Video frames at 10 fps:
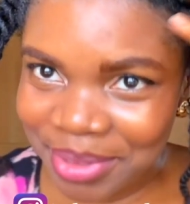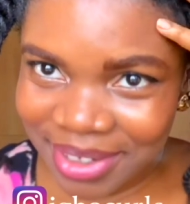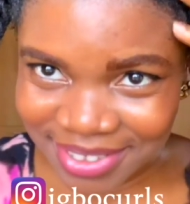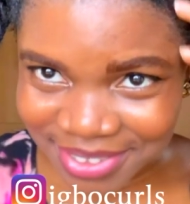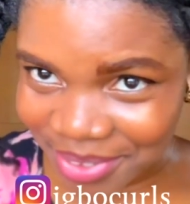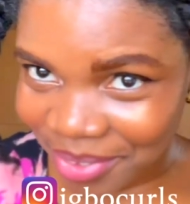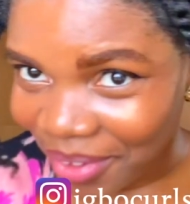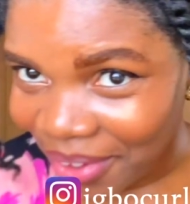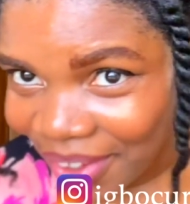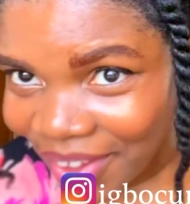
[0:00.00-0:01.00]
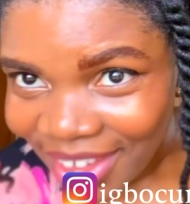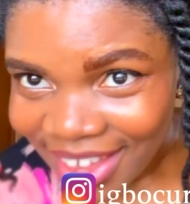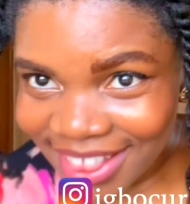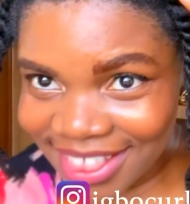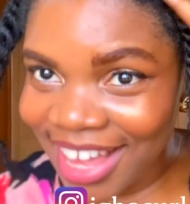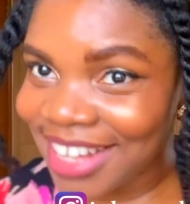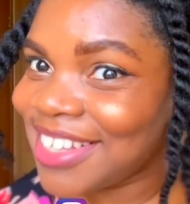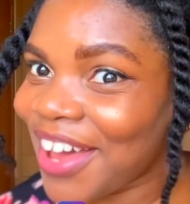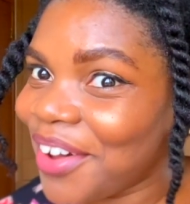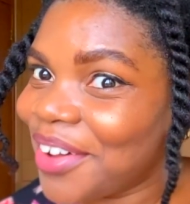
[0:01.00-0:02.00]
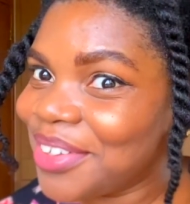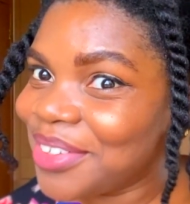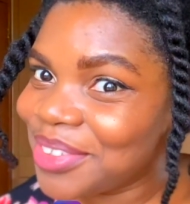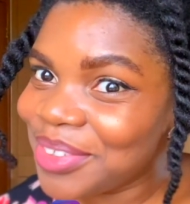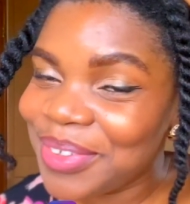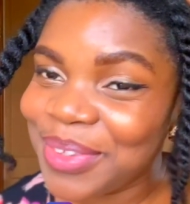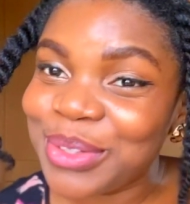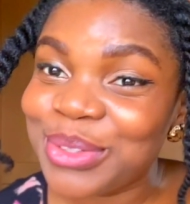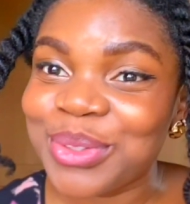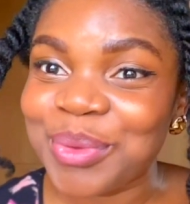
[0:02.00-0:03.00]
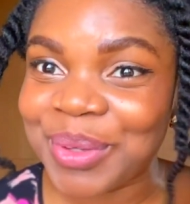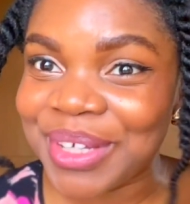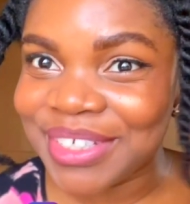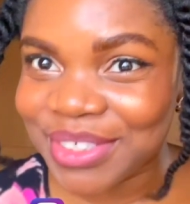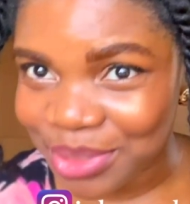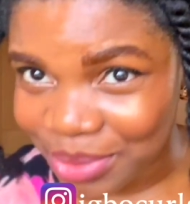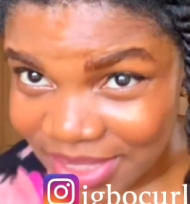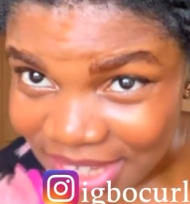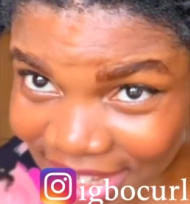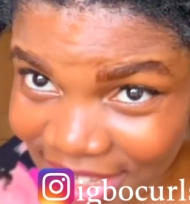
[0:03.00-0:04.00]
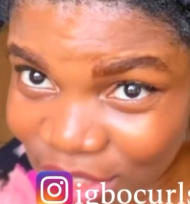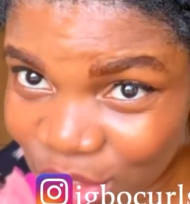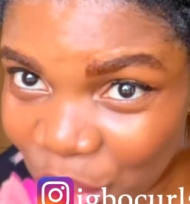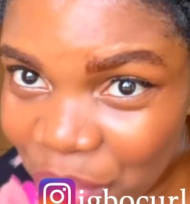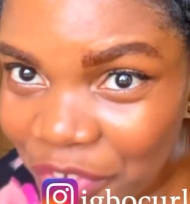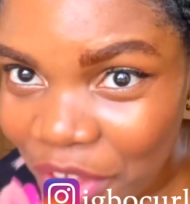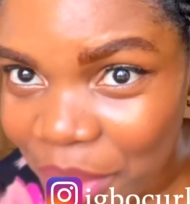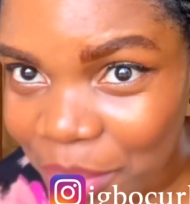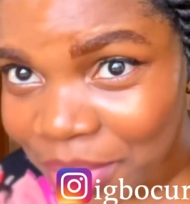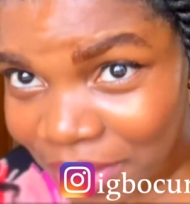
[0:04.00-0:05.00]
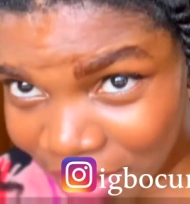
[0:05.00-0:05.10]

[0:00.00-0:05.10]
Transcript: brilliant. So that's how you do the super easy twist. And it's so firm.